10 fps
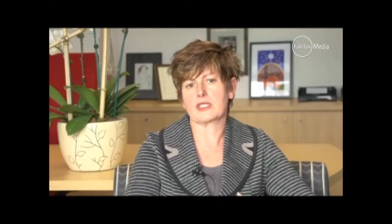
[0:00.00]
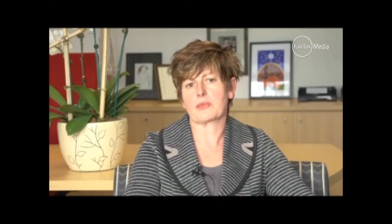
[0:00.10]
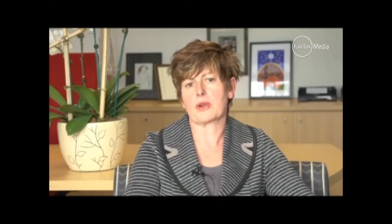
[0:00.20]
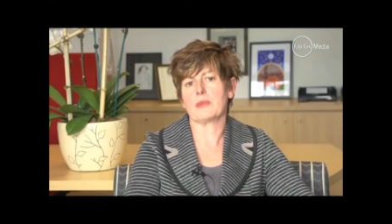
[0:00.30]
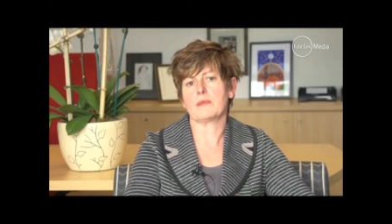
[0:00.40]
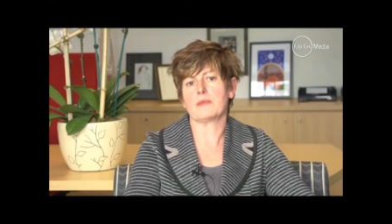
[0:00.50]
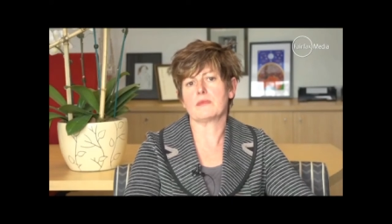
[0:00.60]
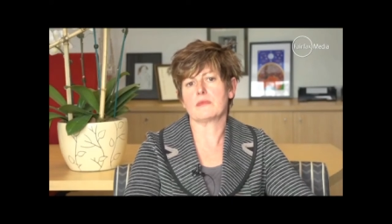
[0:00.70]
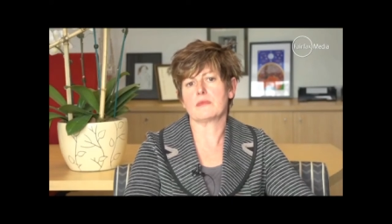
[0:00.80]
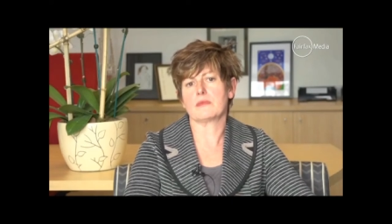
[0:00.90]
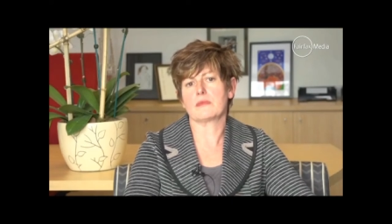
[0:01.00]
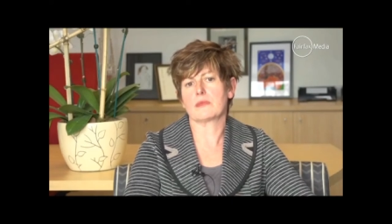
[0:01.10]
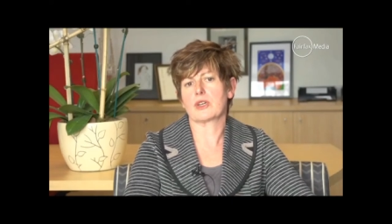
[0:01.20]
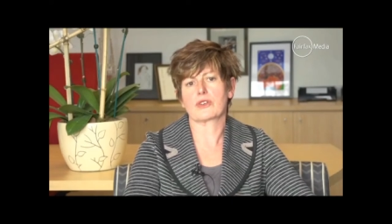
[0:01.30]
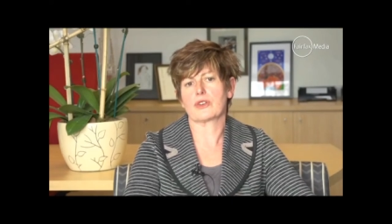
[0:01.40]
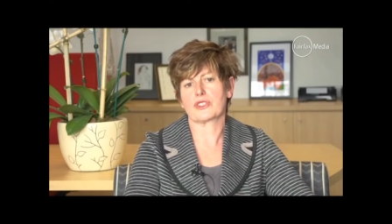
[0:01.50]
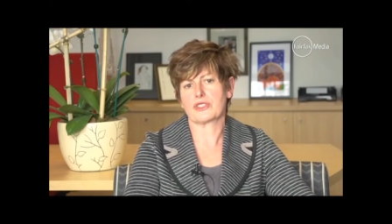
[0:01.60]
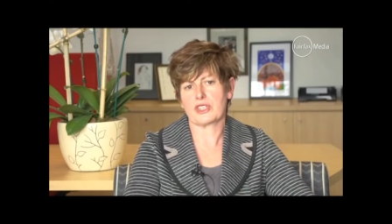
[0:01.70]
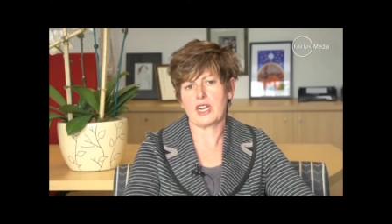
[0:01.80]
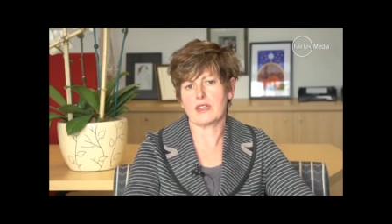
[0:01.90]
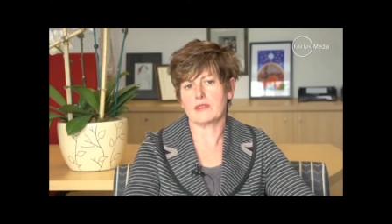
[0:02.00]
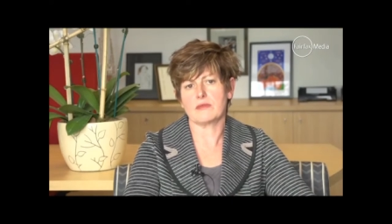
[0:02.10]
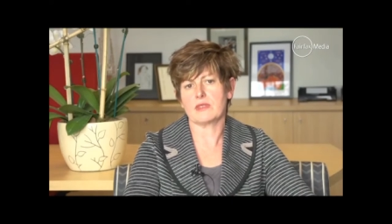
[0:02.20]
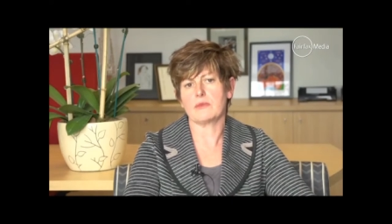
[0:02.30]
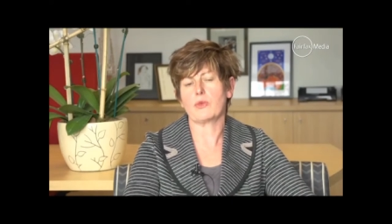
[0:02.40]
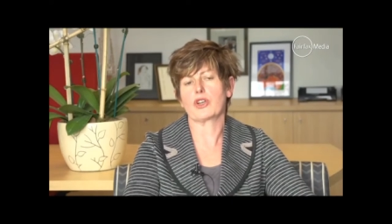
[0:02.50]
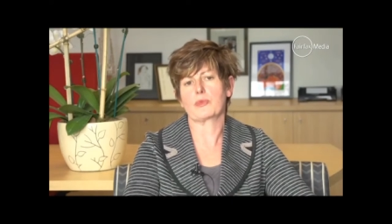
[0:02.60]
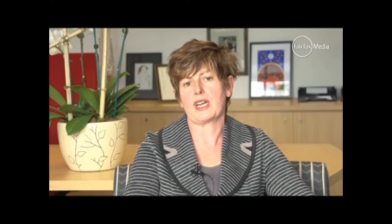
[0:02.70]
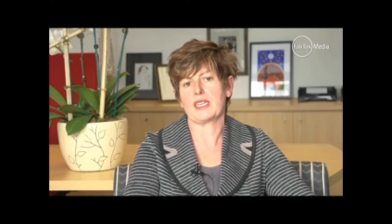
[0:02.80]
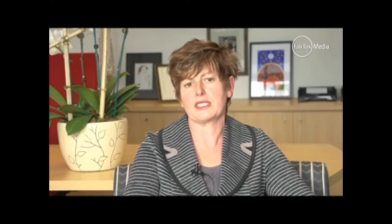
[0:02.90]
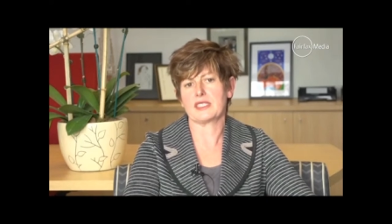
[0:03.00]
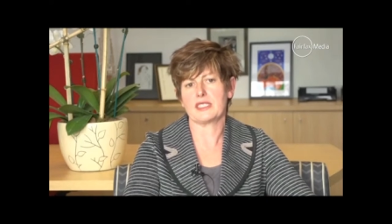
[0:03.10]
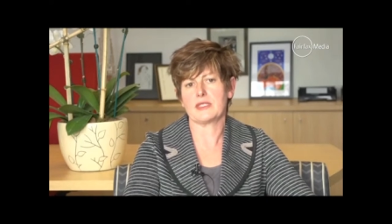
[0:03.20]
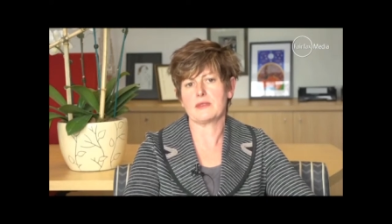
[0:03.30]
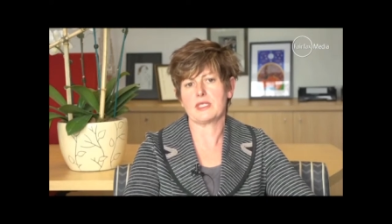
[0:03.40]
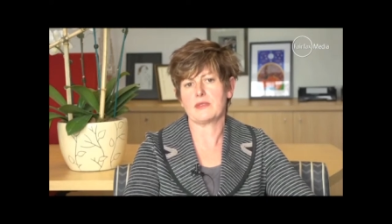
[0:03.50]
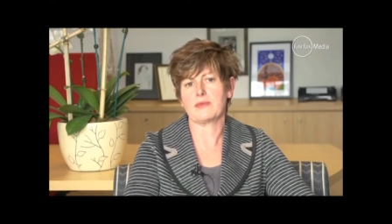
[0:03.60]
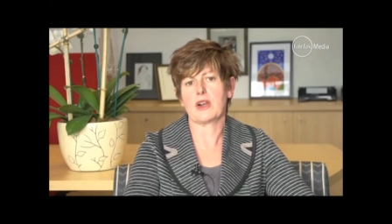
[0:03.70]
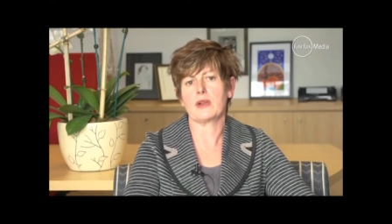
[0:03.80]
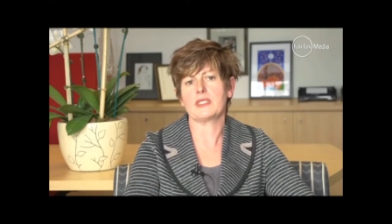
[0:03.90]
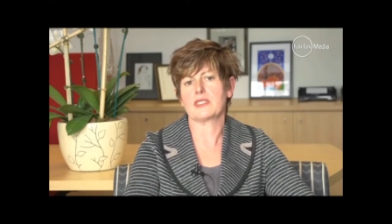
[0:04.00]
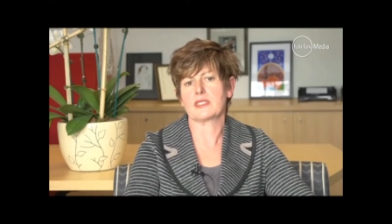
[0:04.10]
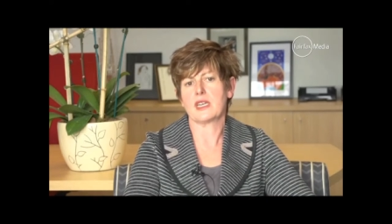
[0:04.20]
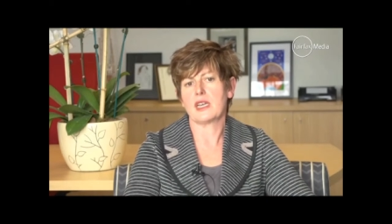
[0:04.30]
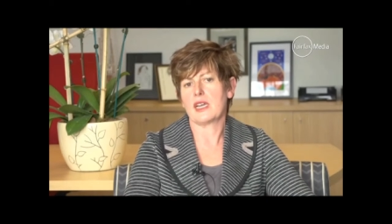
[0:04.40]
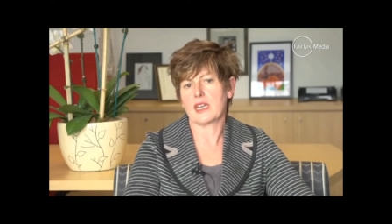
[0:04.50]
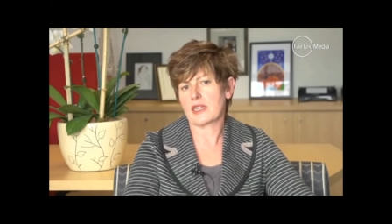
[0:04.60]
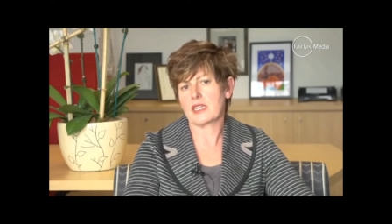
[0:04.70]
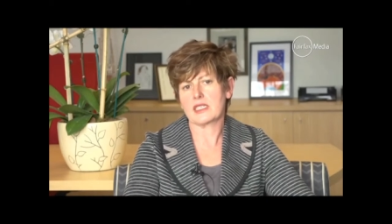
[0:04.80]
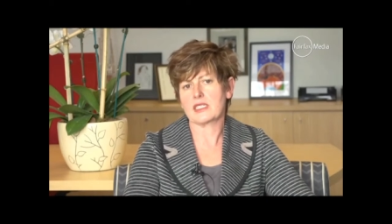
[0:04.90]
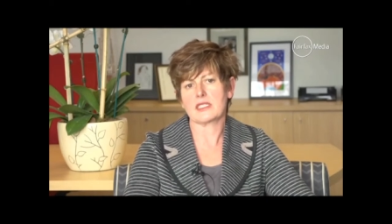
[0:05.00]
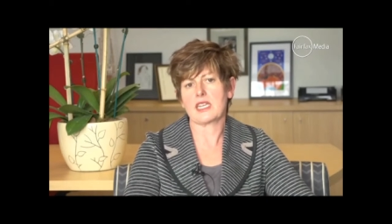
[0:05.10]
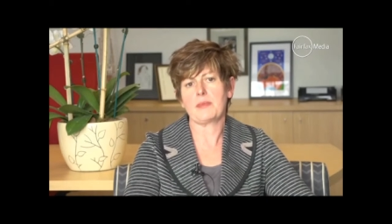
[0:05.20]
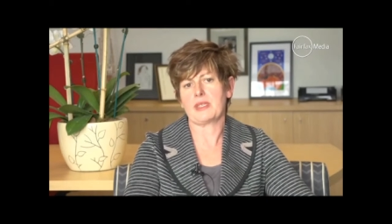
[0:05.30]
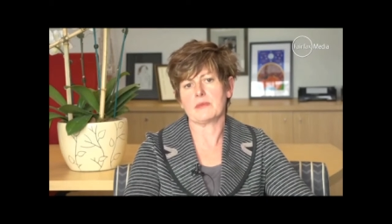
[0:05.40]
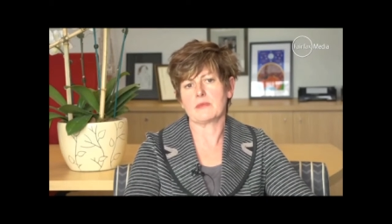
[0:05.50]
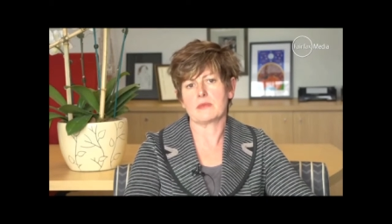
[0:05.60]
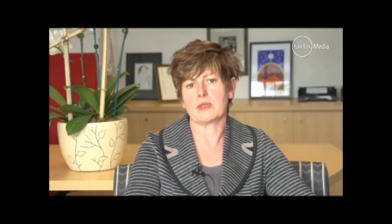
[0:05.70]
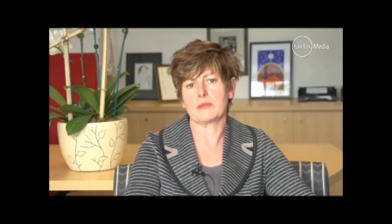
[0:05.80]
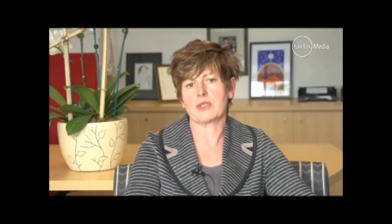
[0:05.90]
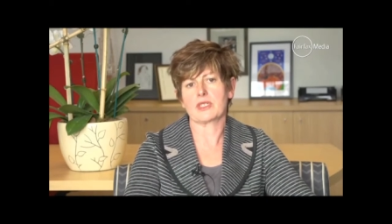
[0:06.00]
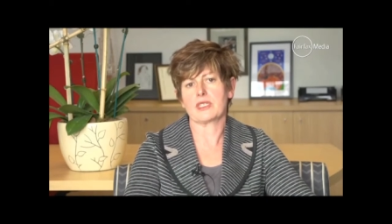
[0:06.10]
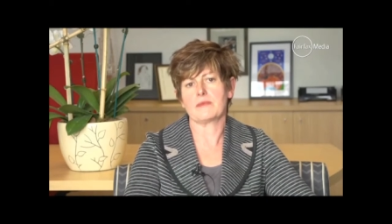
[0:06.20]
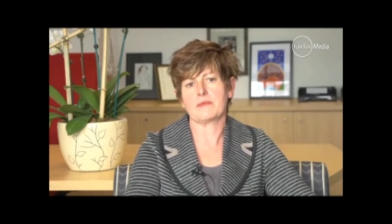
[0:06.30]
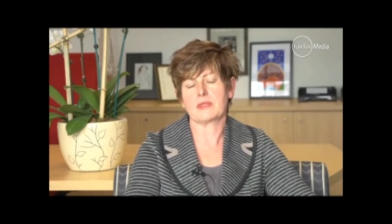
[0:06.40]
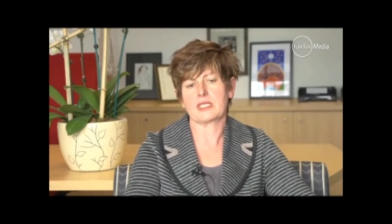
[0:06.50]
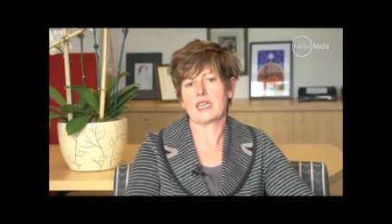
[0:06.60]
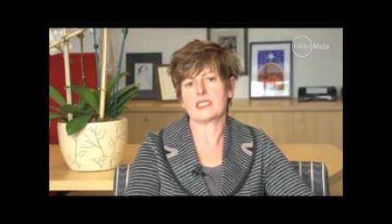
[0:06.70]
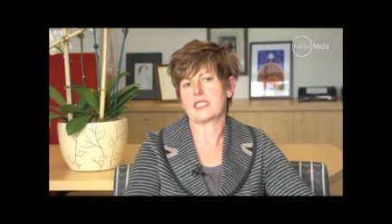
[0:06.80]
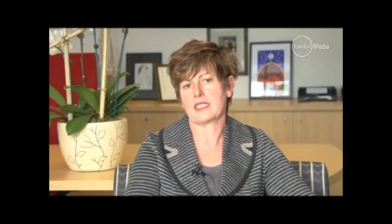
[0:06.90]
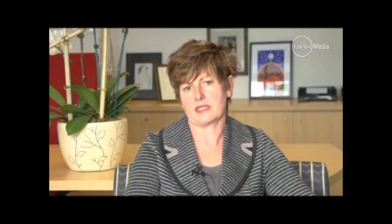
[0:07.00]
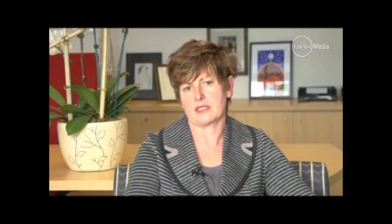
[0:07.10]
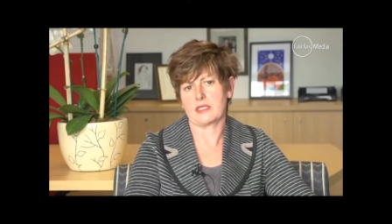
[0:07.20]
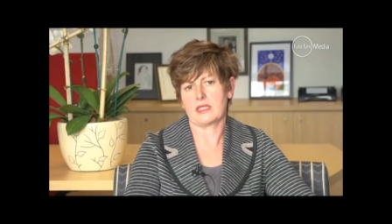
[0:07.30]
a problem across Australia and in workplaces and in, in environments, and I think it does happen. I'm not going to say it doesn't.